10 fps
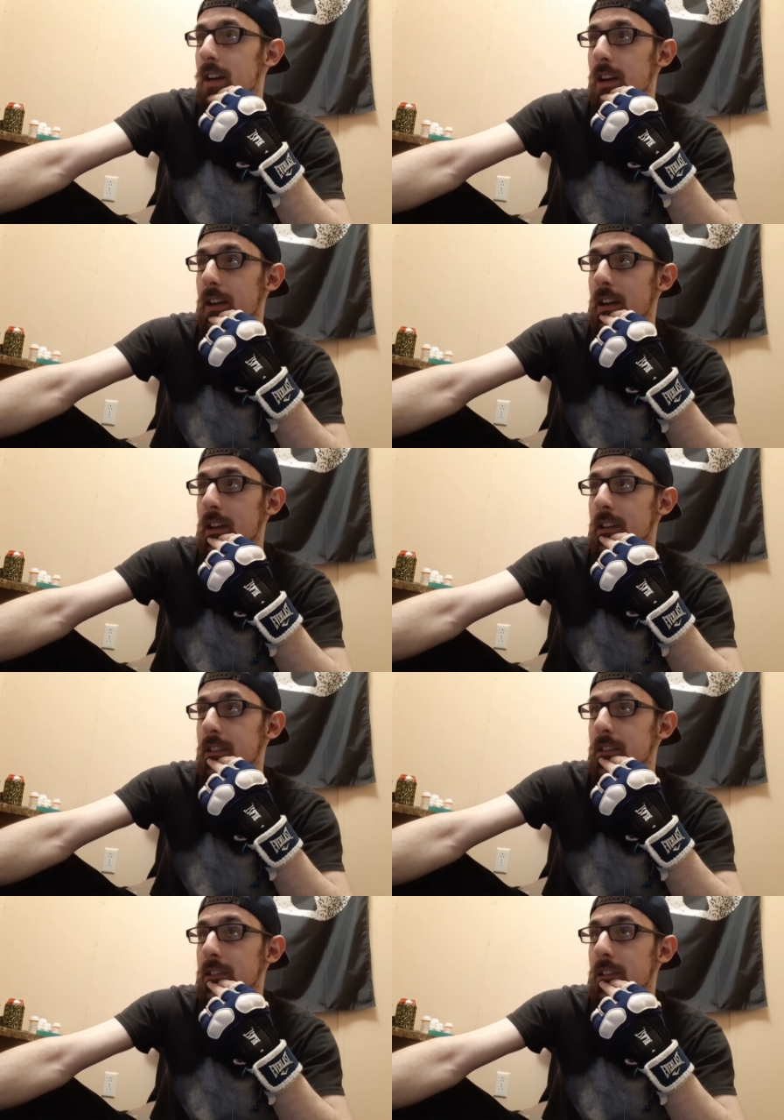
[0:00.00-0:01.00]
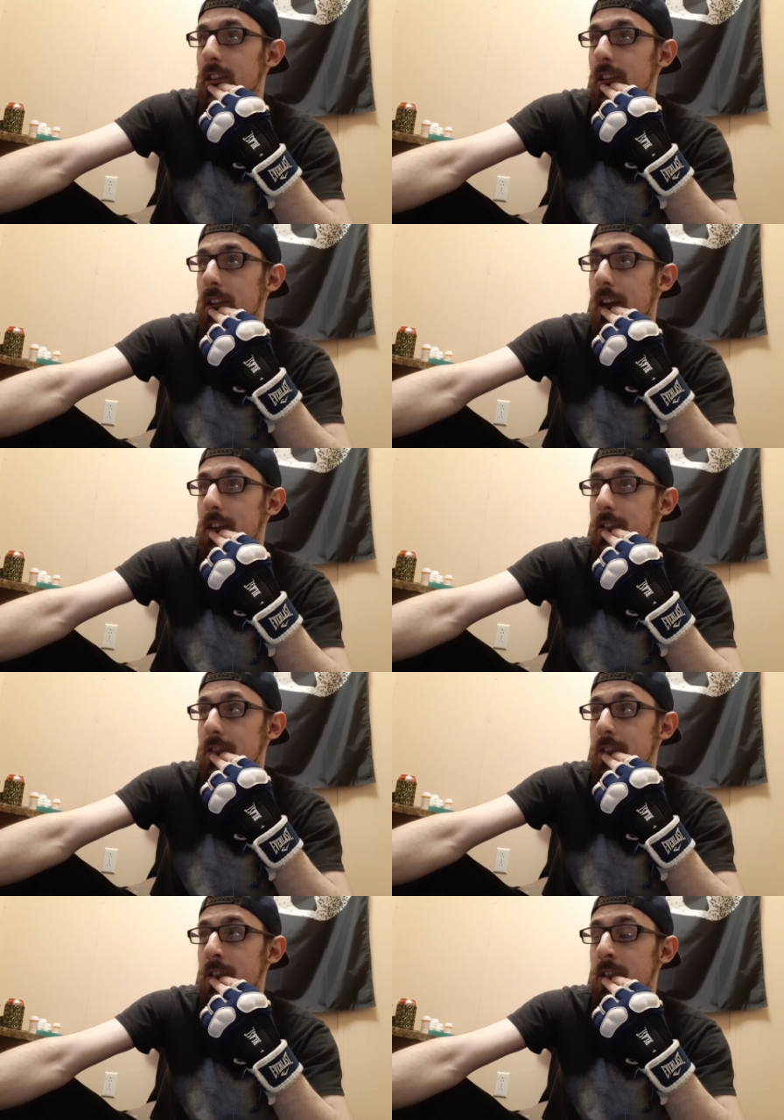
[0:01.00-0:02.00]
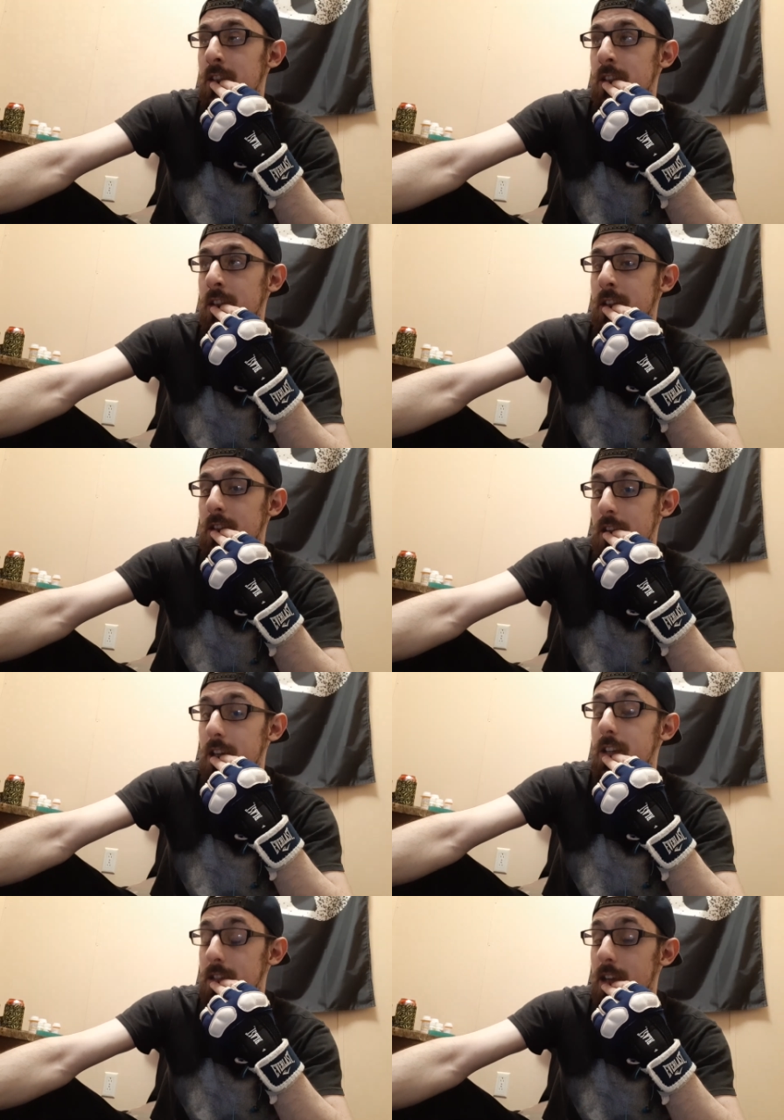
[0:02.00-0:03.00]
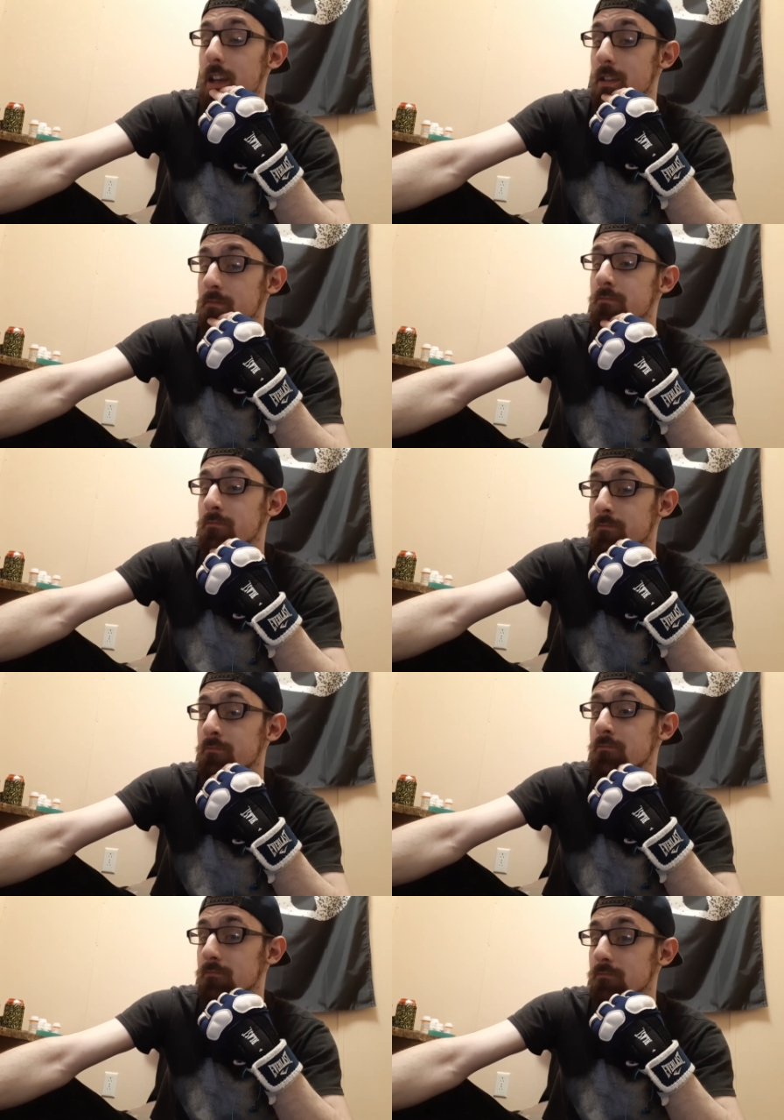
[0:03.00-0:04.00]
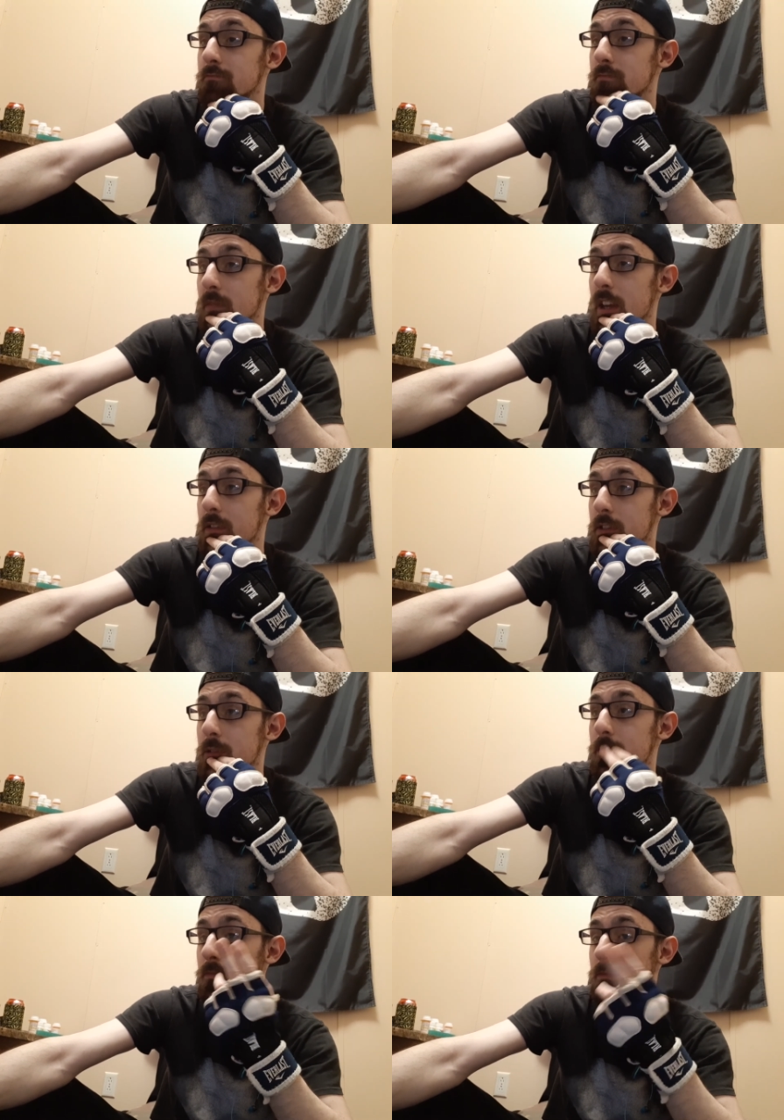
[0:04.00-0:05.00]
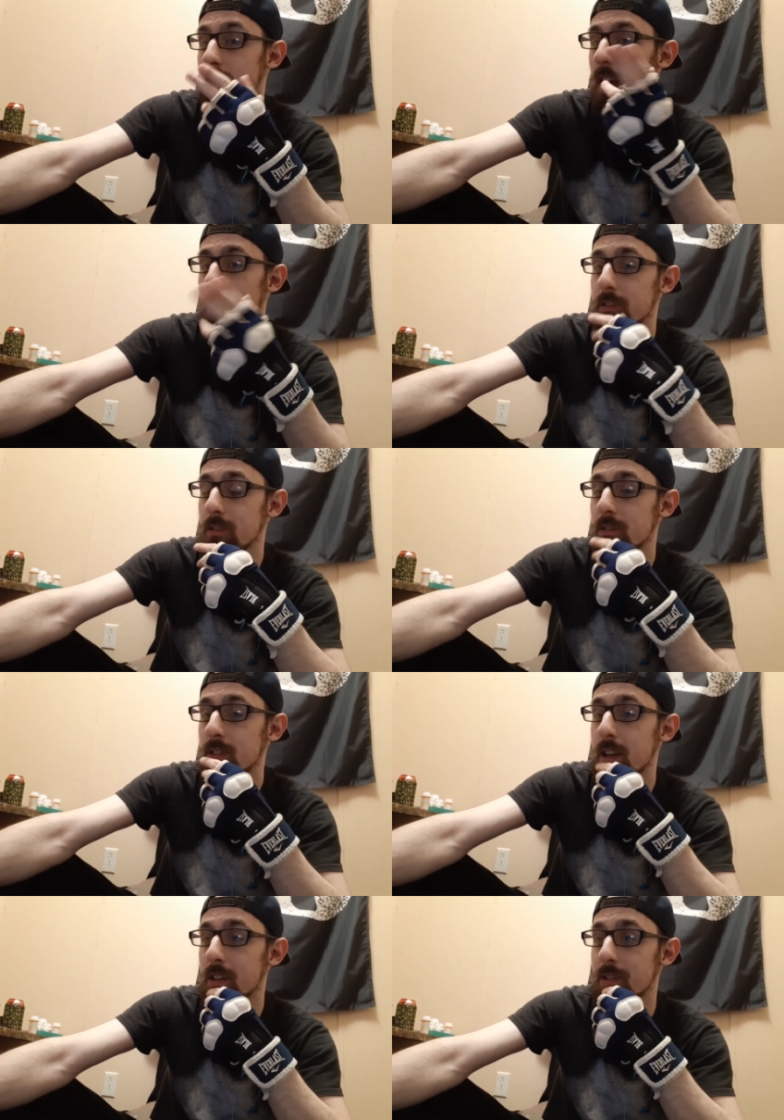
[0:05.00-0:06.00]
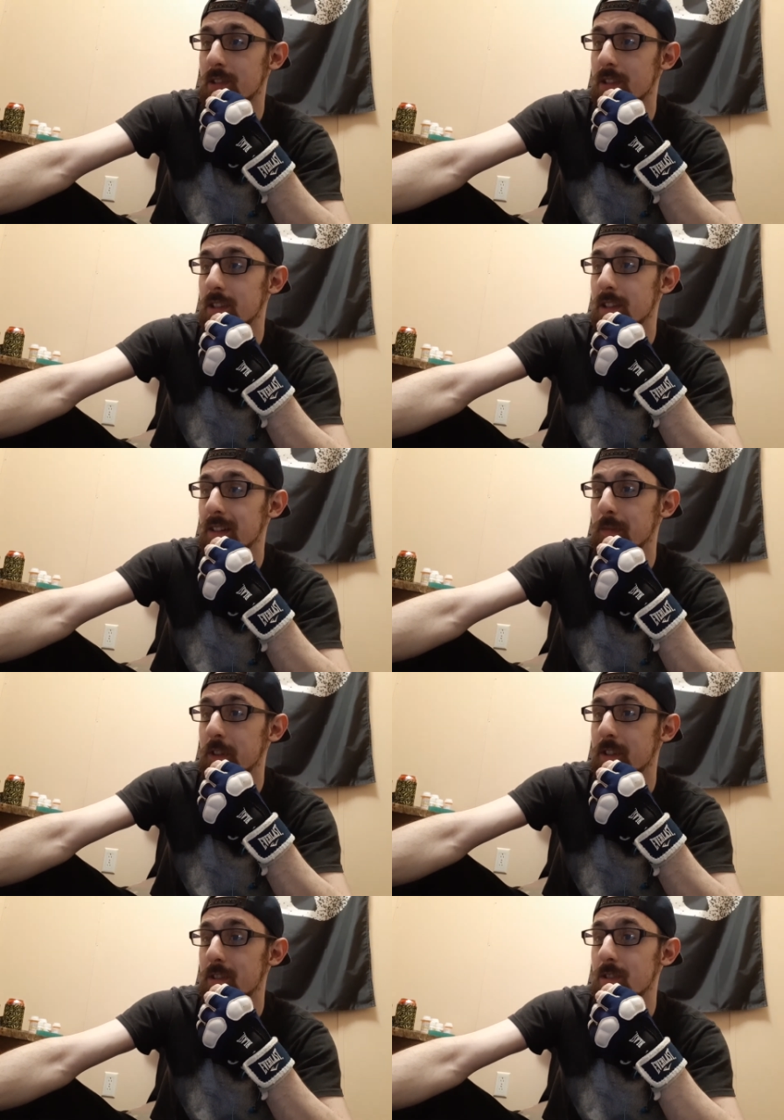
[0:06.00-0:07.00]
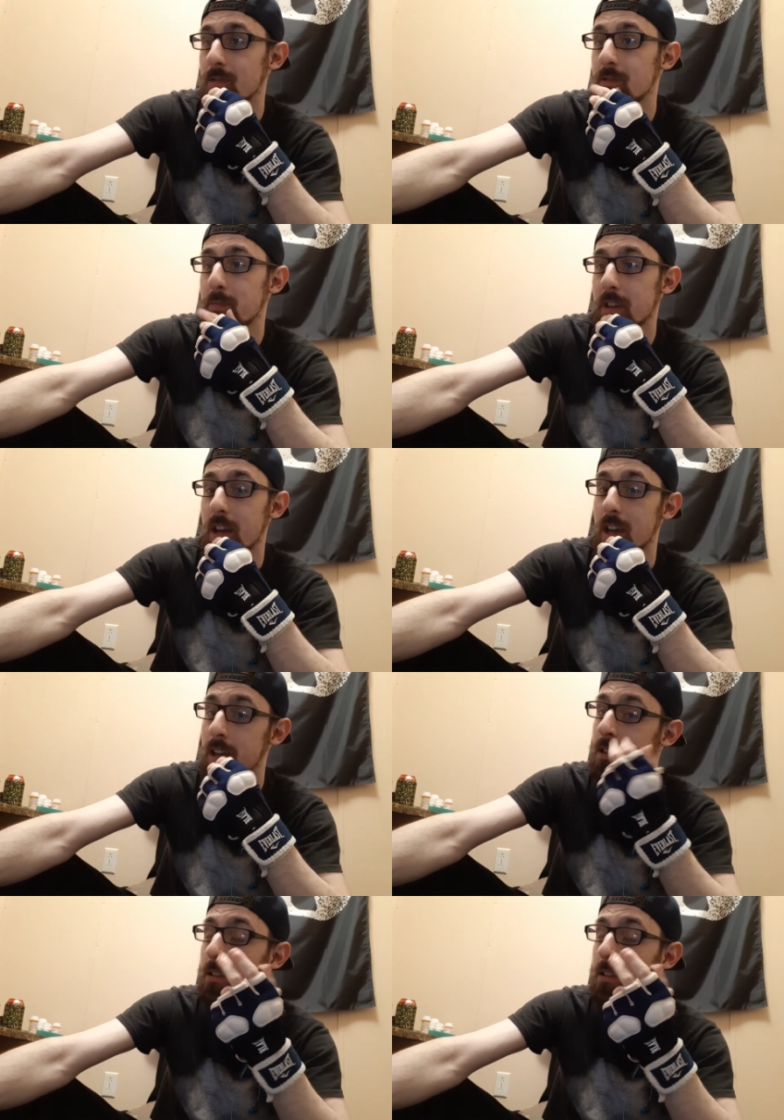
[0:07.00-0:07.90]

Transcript: And actors, 10 out of 10. Have some actors and actresses in there I wouldn't choose, but hey.